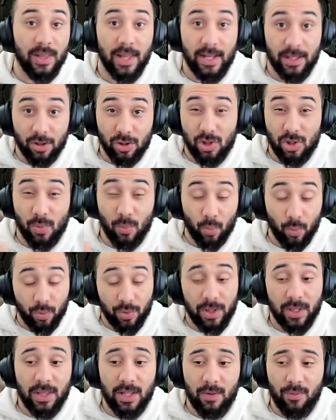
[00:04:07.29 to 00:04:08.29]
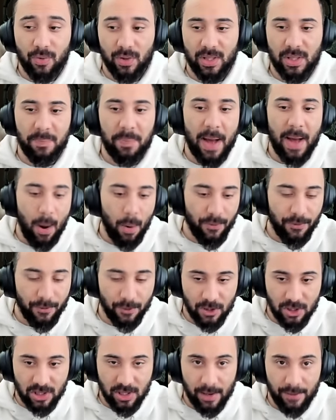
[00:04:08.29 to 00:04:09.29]
Like there's some really really powerful
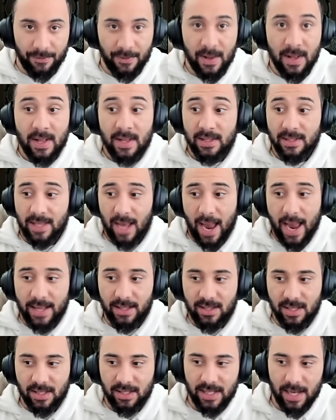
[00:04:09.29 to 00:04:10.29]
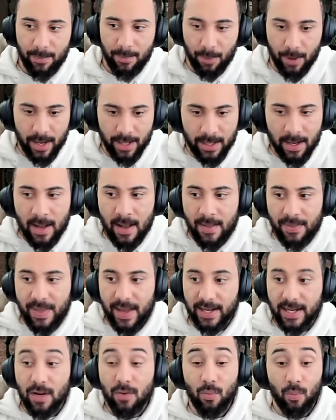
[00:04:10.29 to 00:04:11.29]
stuff tied to Daybreak
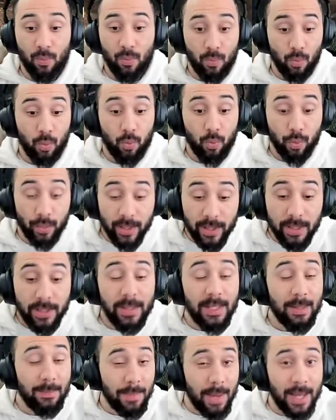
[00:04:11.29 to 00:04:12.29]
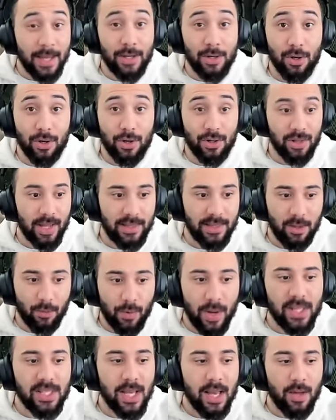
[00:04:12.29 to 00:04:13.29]
that can really make your like the
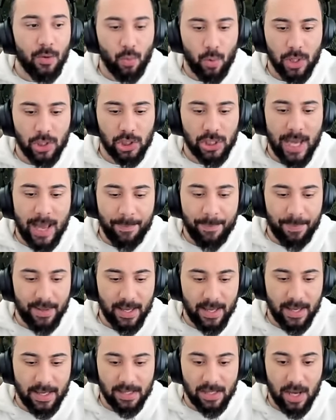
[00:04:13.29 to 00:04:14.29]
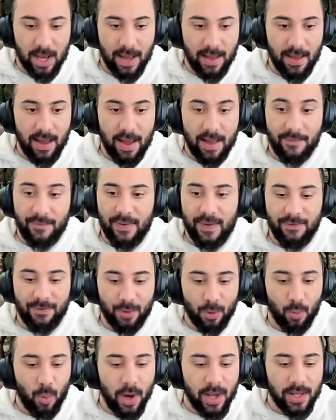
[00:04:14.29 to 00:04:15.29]
Red Talon workshop is uh, if, if,
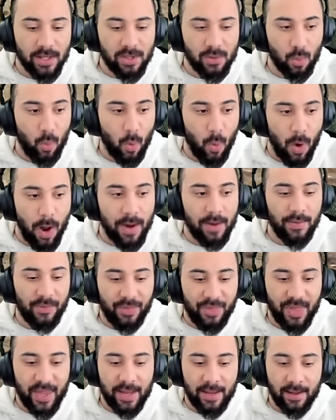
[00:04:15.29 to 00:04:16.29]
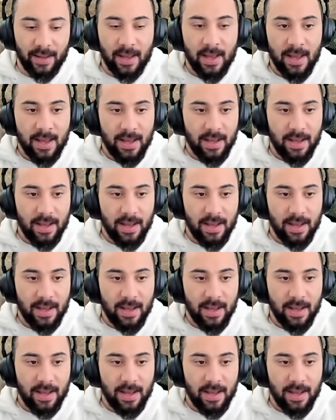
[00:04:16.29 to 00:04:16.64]
there was one thing.